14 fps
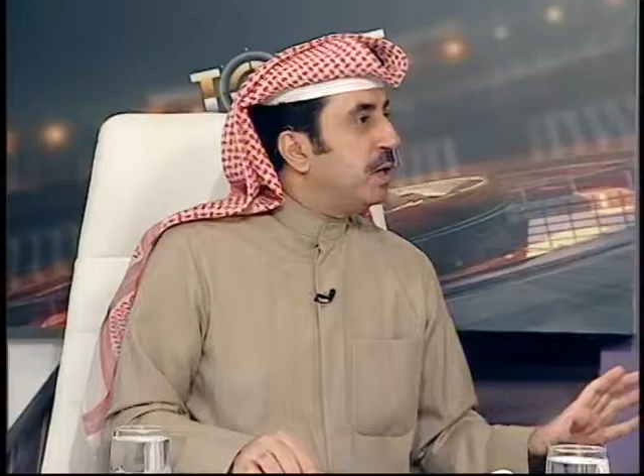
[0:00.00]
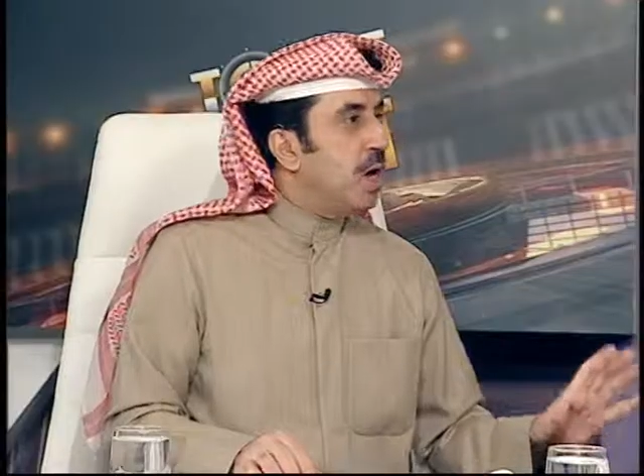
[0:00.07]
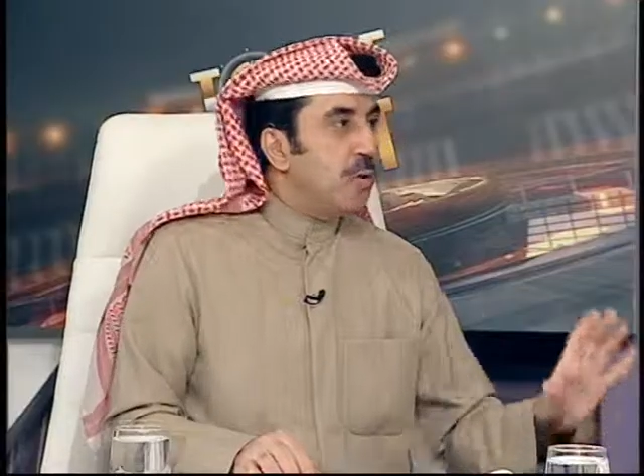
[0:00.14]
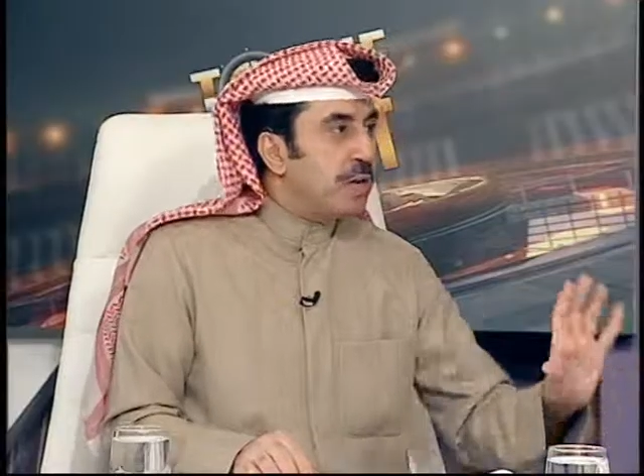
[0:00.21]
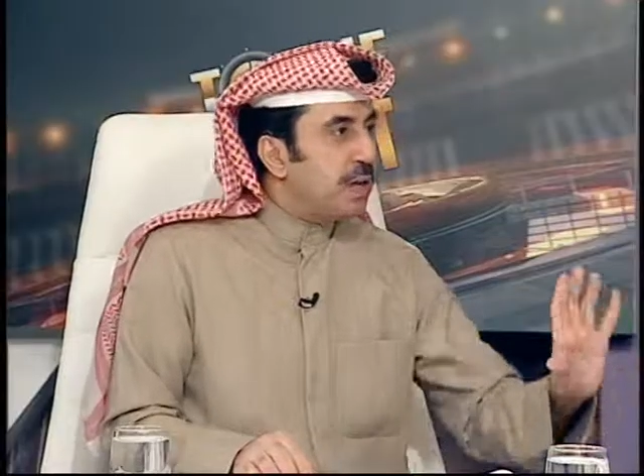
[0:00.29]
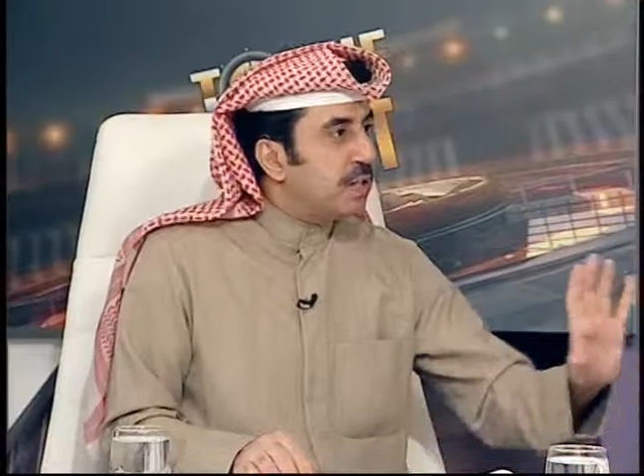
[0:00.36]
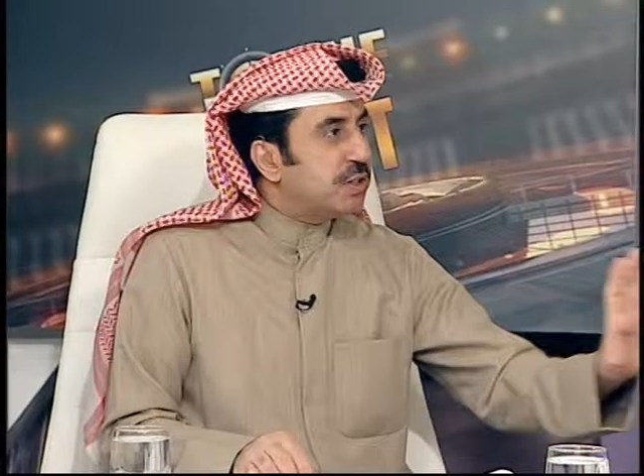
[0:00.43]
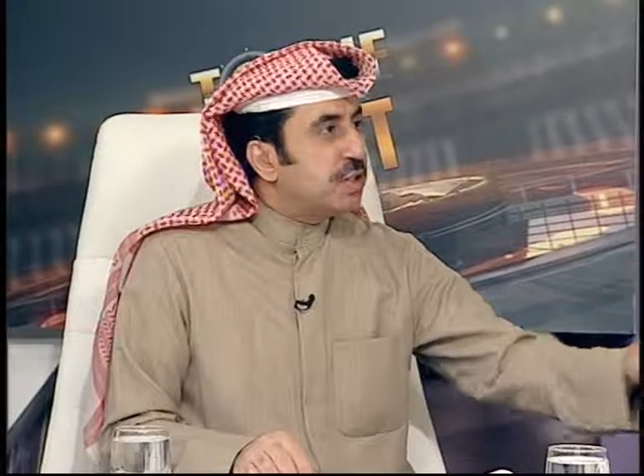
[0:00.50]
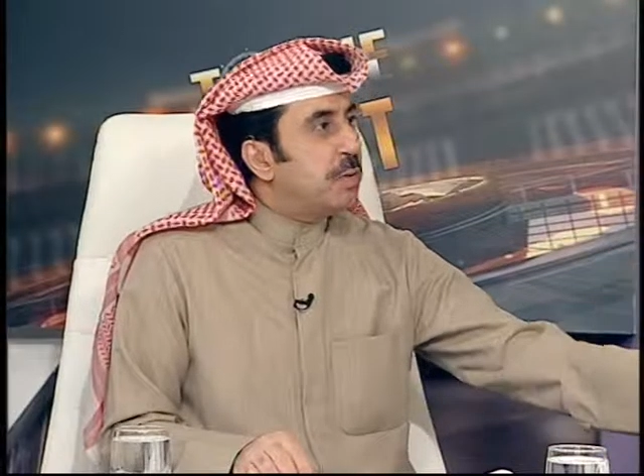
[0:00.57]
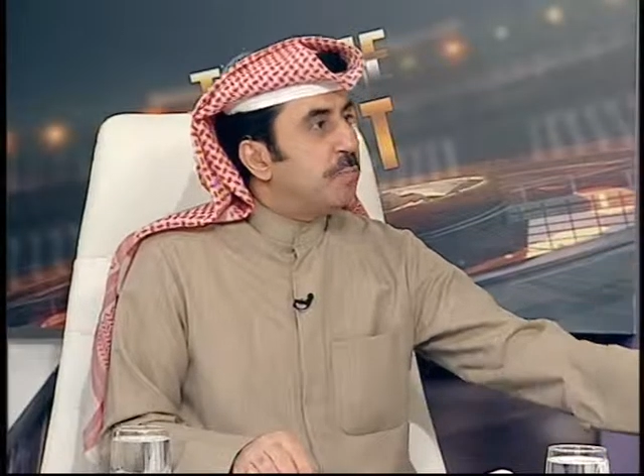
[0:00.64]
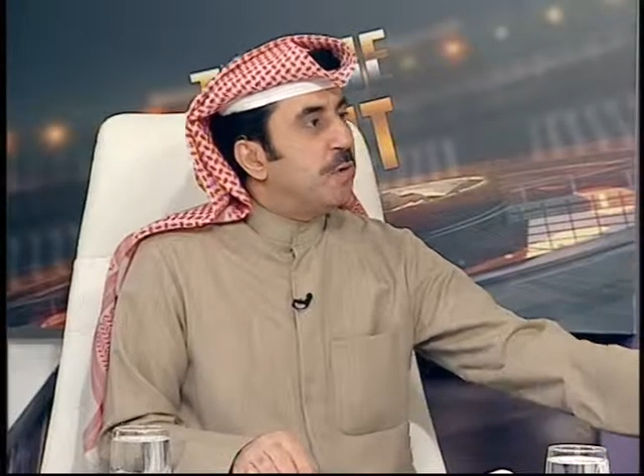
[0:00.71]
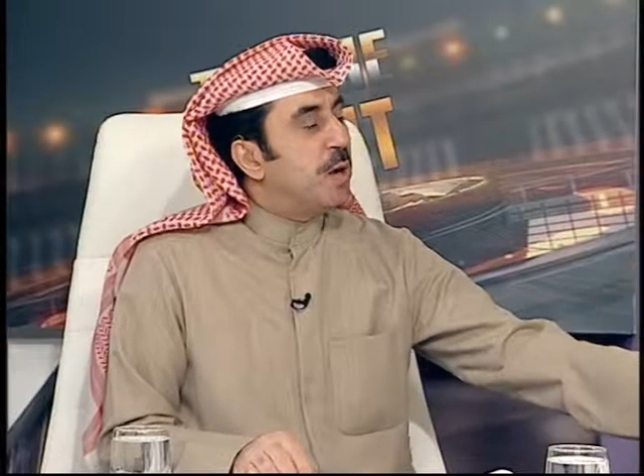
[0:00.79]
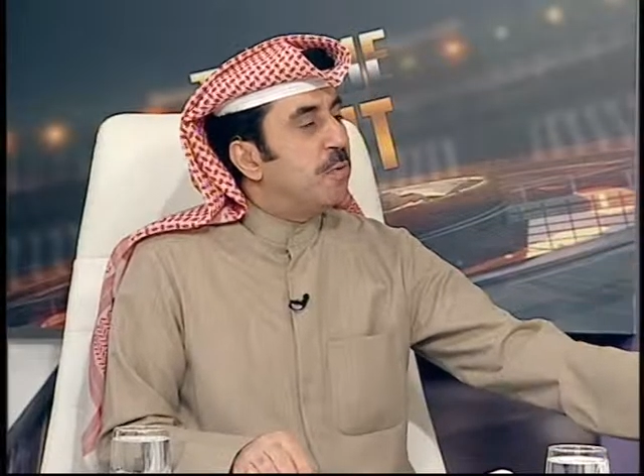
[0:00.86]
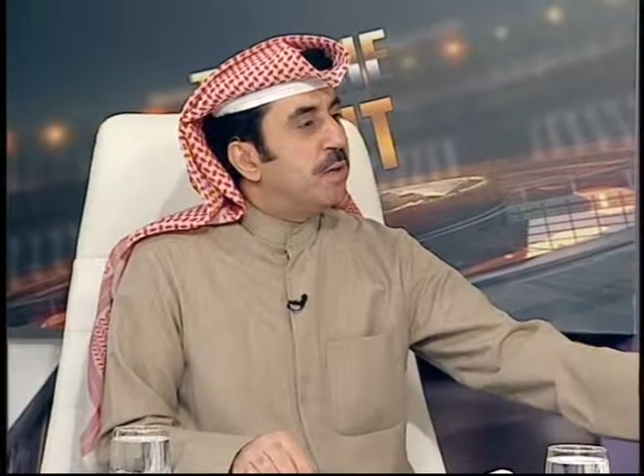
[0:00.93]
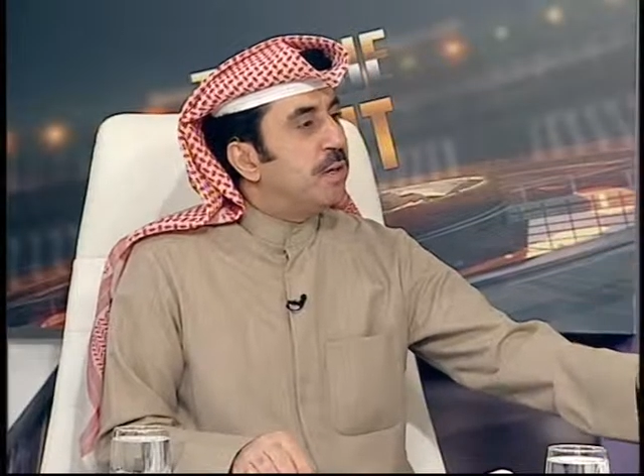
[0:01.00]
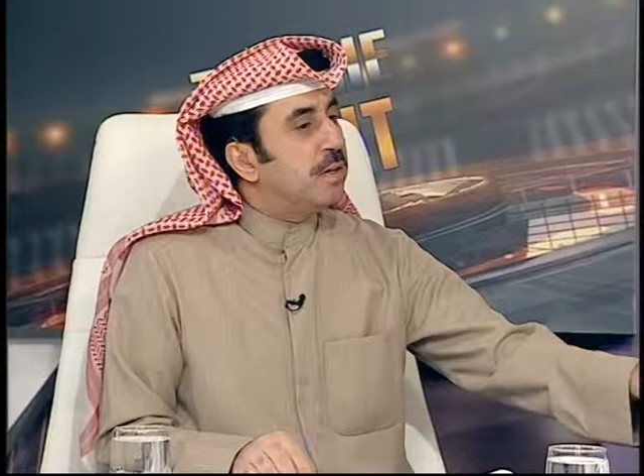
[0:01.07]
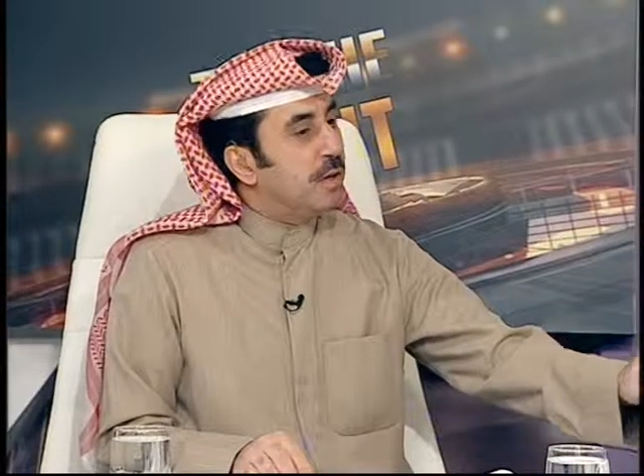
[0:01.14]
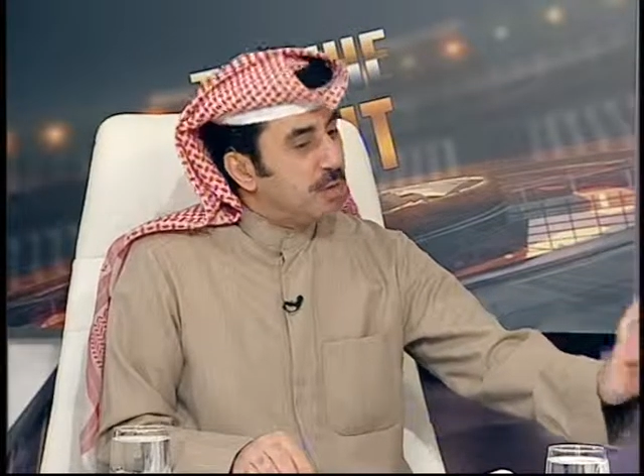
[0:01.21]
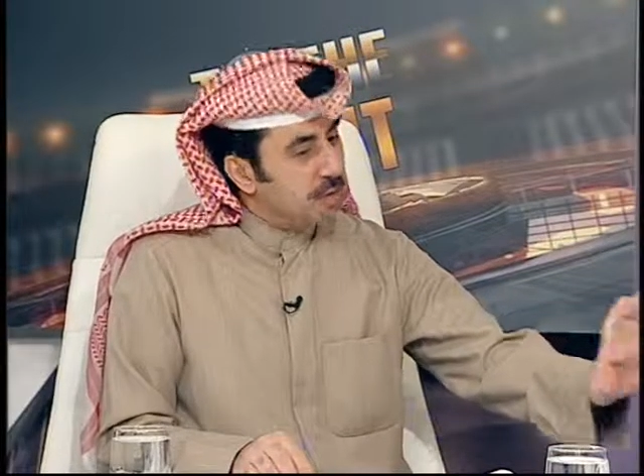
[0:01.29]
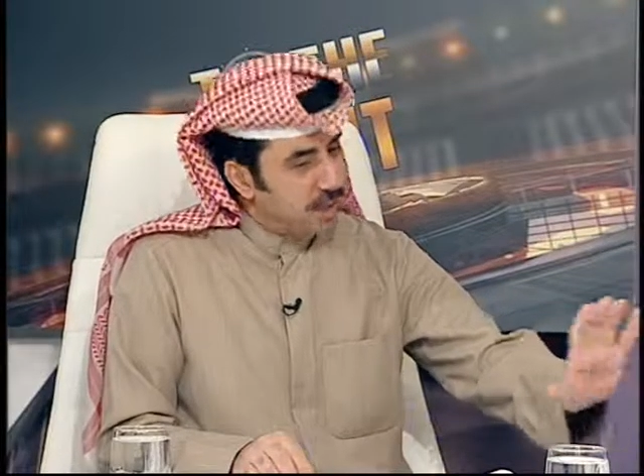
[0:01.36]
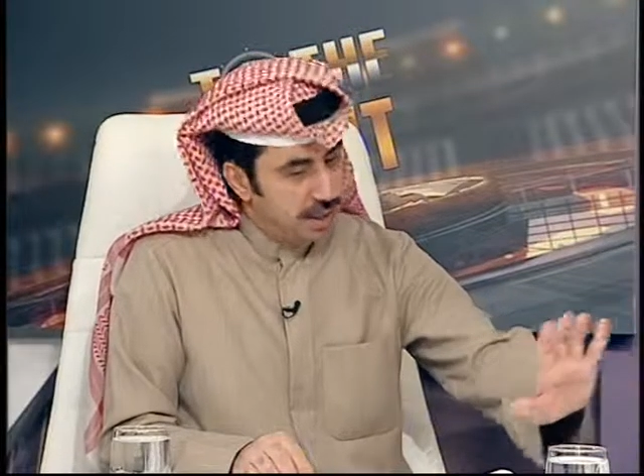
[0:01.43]
no. Let's keep going.
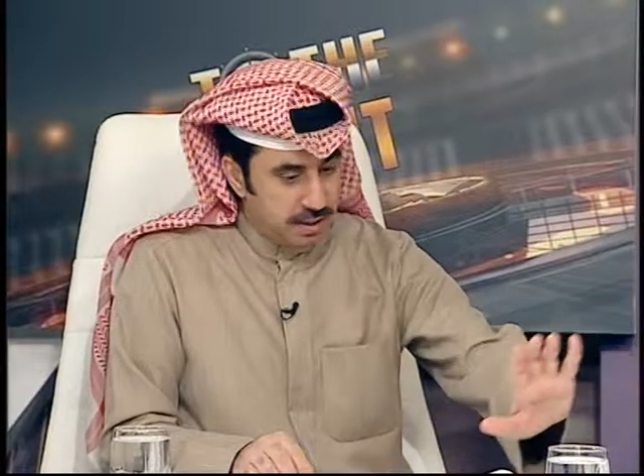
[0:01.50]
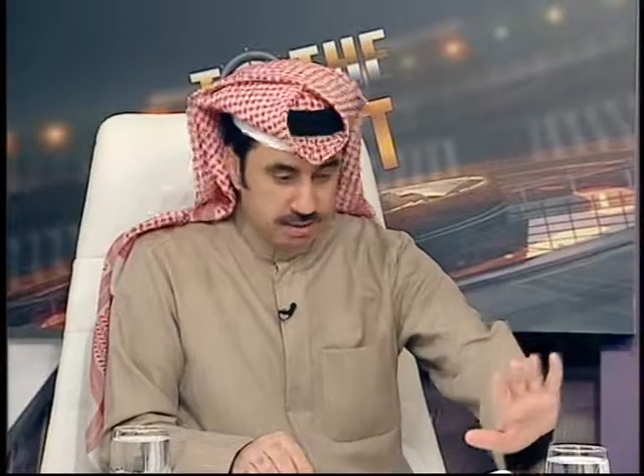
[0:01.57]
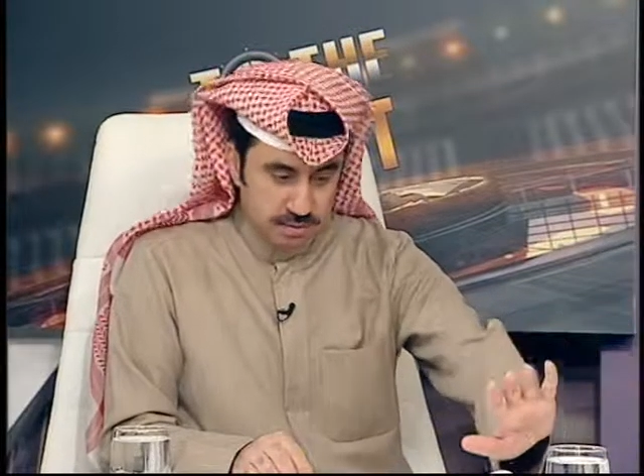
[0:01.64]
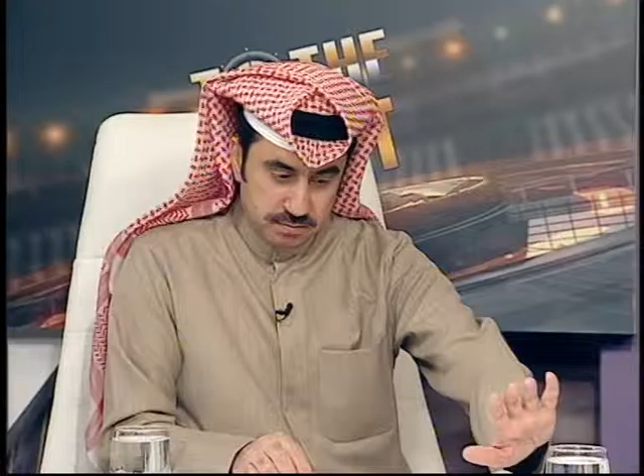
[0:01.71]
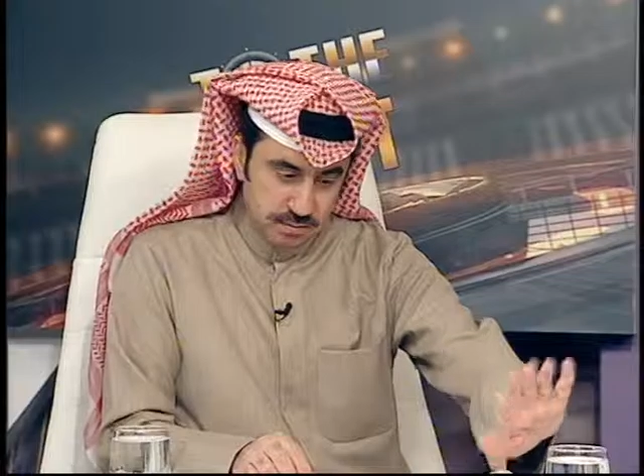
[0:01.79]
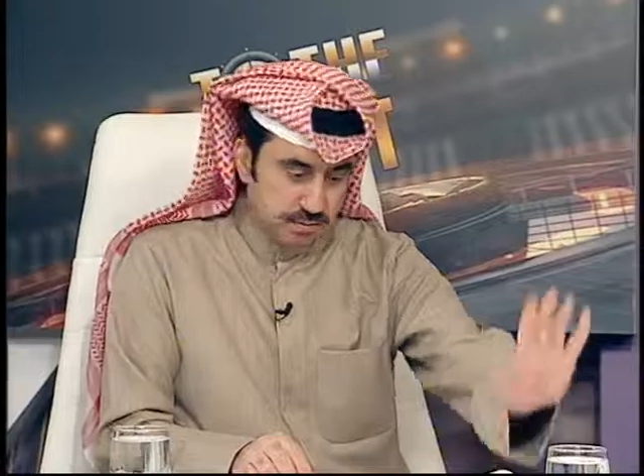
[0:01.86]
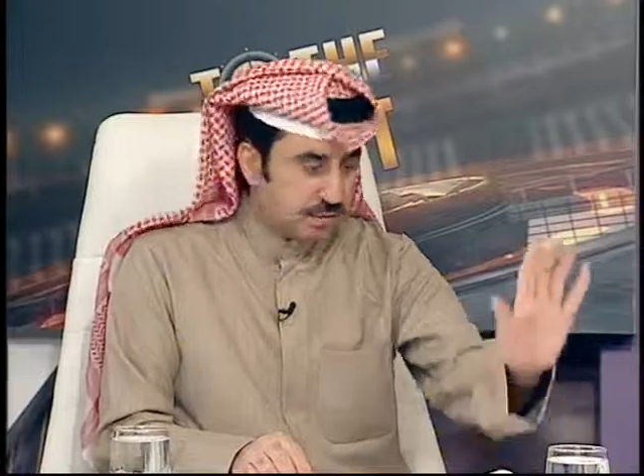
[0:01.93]
Yep. Okay.